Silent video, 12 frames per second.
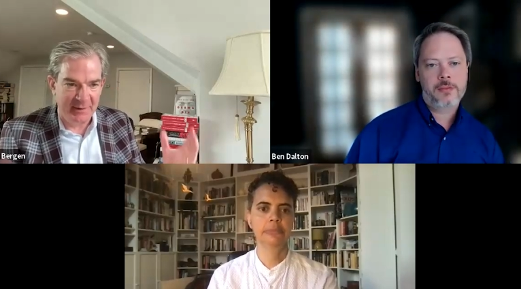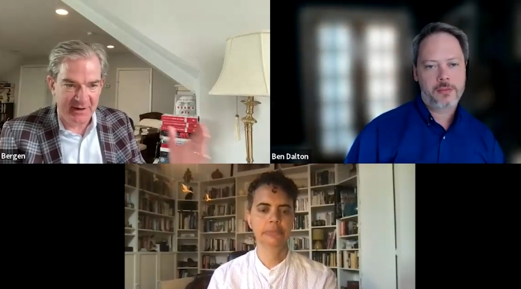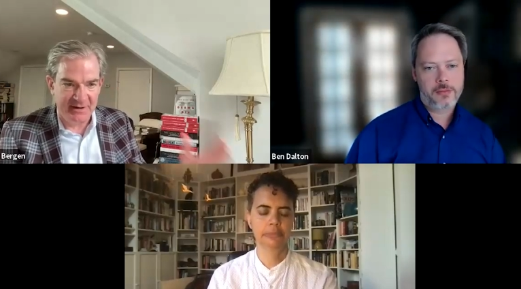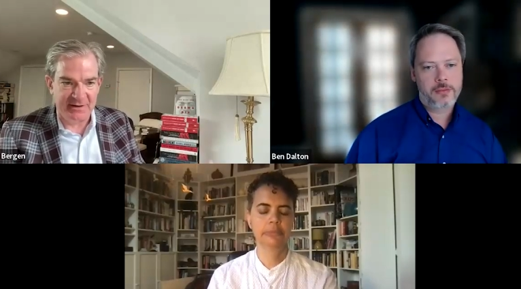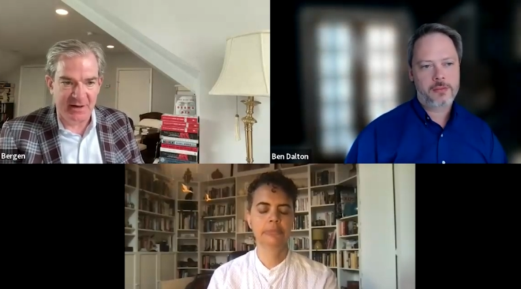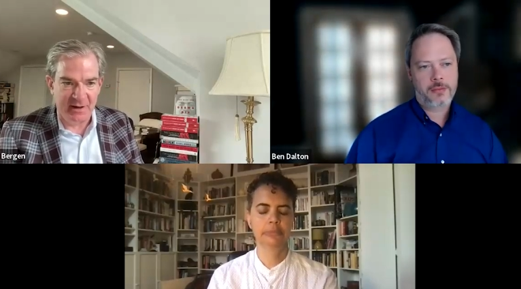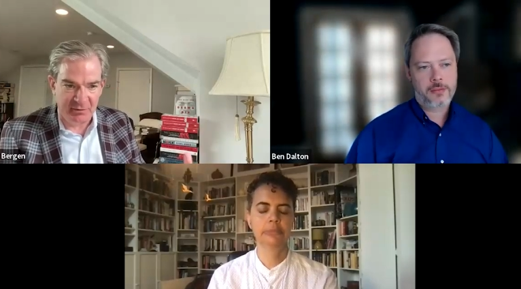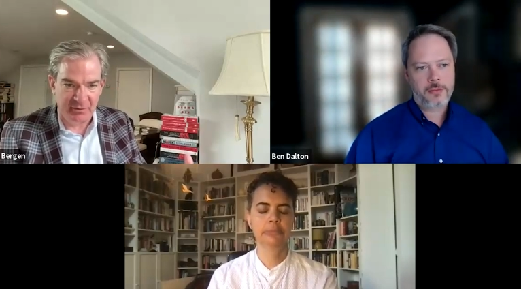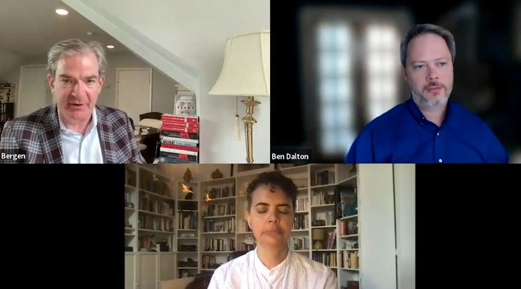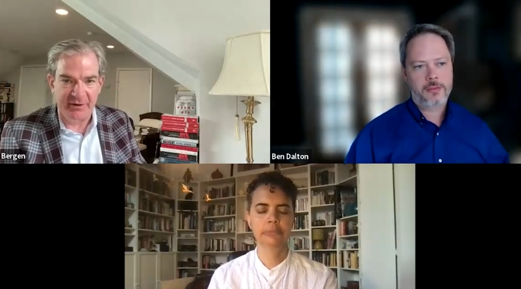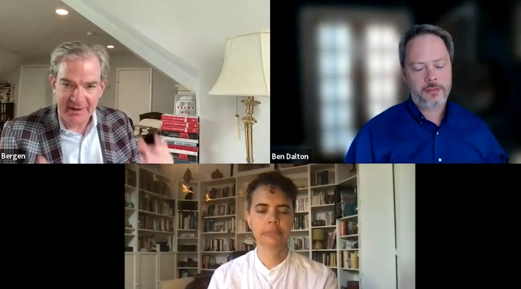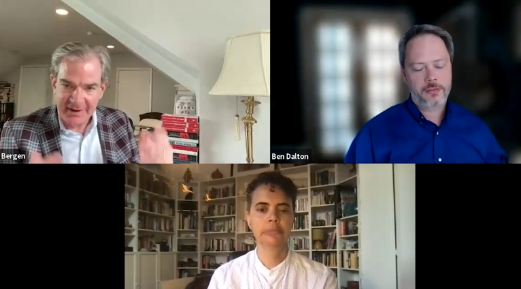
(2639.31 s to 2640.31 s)
Speaker 1: I mean, in terms
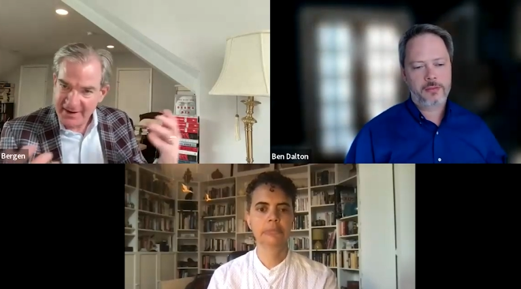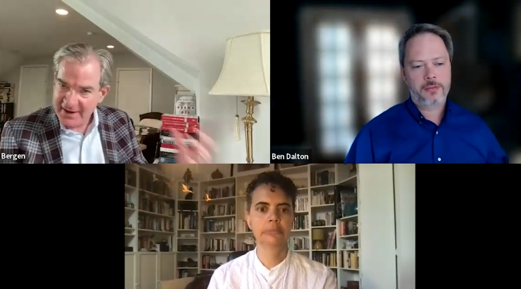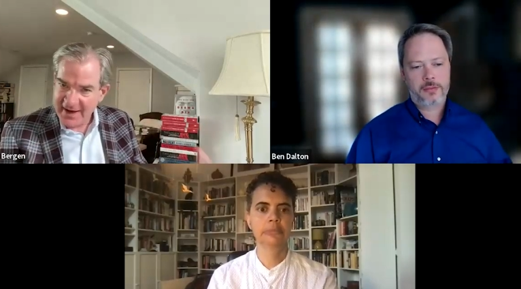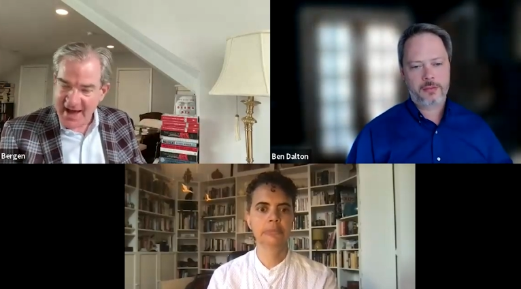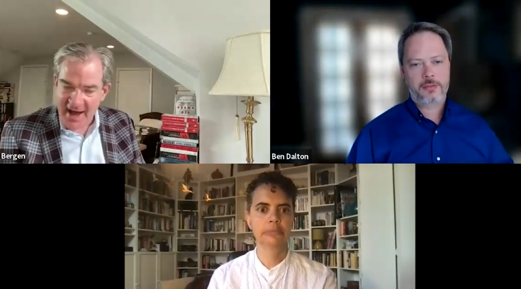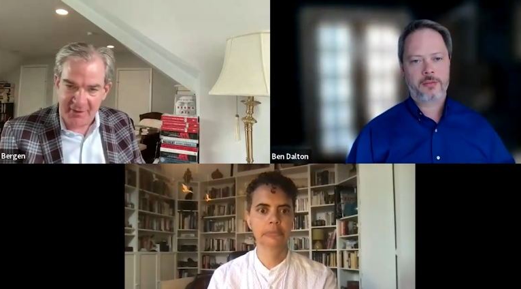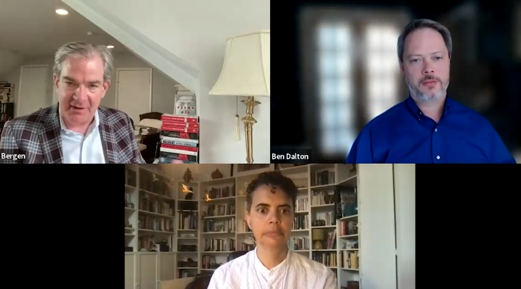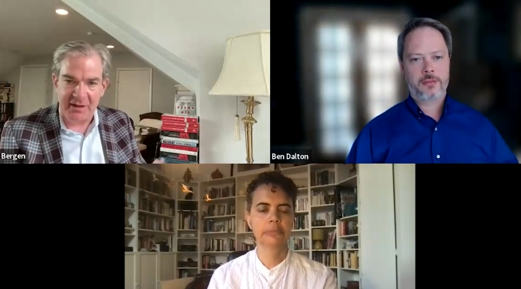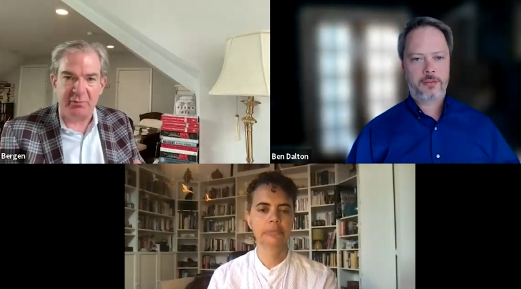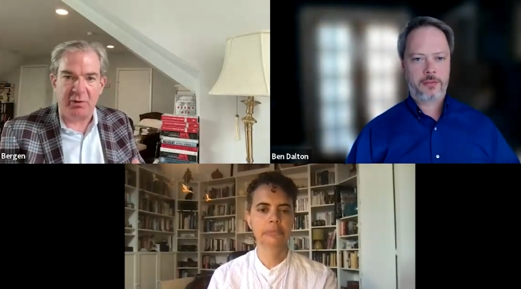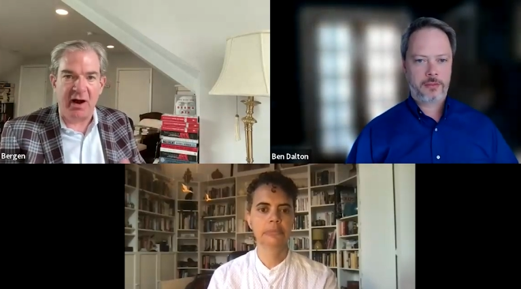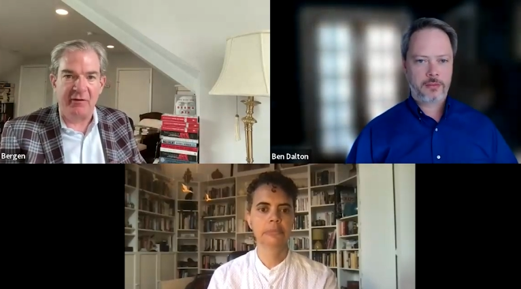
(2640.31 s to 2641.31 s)
of having
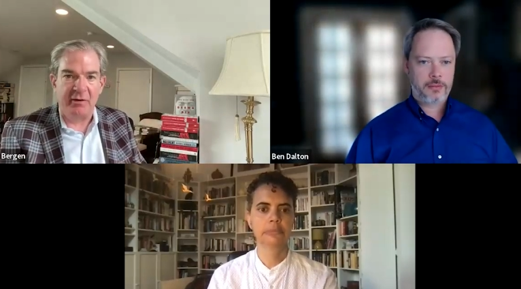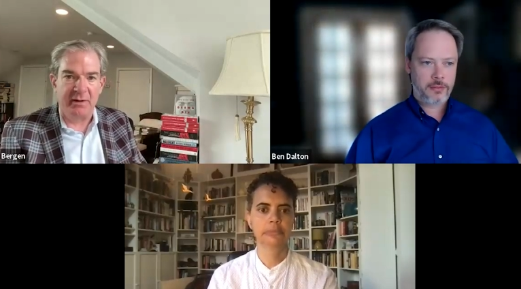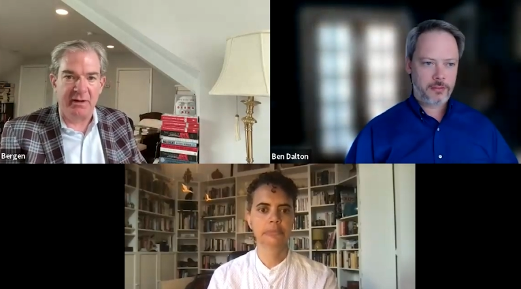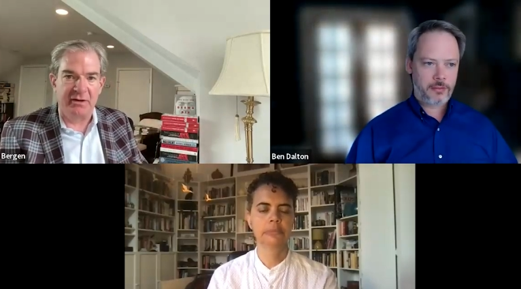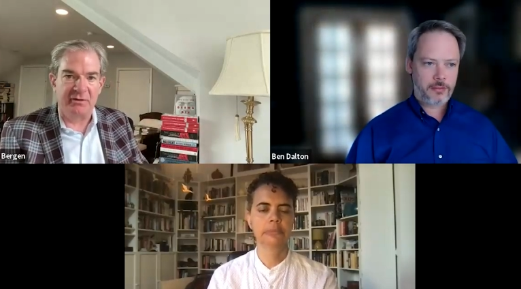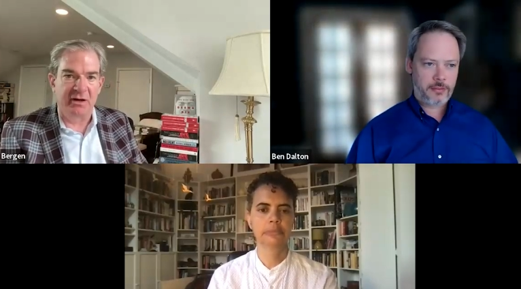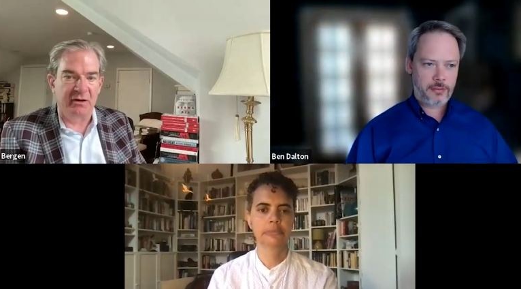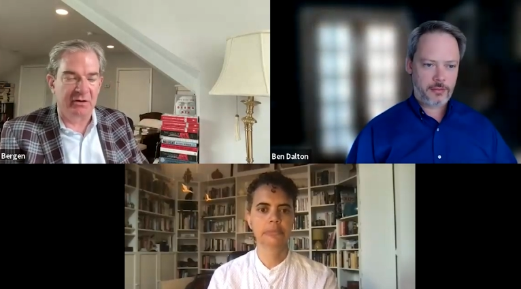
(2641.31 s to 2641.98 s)
these private military